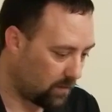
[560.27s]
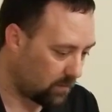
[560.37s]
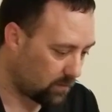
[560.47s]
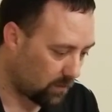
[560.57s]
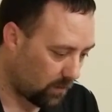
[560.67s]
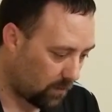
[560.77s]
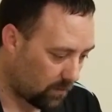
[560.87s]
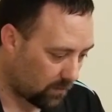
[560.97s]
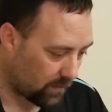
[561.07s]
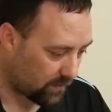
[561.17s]

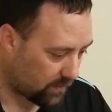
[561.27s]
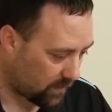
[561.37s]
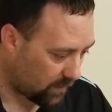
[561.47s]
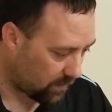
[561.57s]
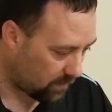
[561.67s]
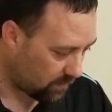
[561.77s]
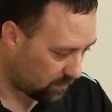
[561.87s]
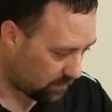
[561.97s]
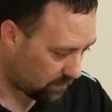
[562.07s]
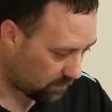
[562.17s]
So let's
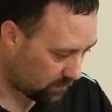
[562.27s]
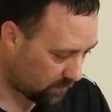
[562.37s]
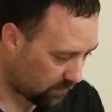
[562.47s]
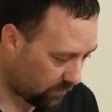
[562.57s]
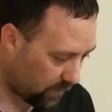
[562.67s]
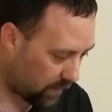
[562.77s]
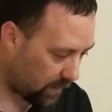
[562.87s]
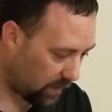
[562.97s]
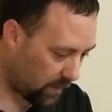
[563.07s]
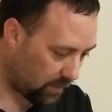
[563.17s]
see if we can
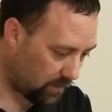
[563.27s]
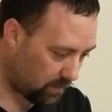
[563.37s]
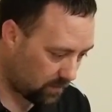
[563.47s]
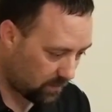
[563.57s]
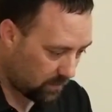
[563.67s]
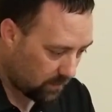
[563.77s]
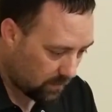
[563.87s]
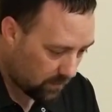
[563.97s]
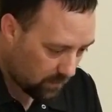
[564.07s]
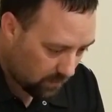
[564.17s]
get
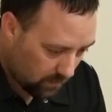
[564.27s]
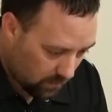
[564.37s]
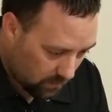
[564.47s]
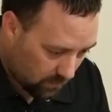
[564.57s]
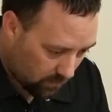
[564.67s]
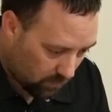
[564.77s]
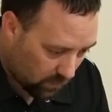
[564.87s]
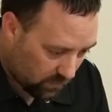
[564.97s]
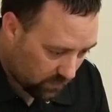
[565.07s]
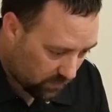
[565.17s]

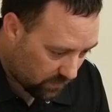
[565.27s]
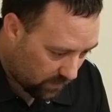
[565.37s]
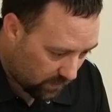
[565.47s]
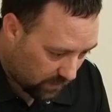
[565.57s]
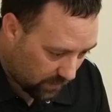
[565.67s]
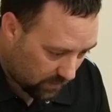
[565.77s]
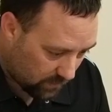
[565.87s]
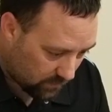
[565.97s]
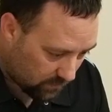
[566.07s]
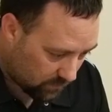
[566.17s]
Bluetooth on here.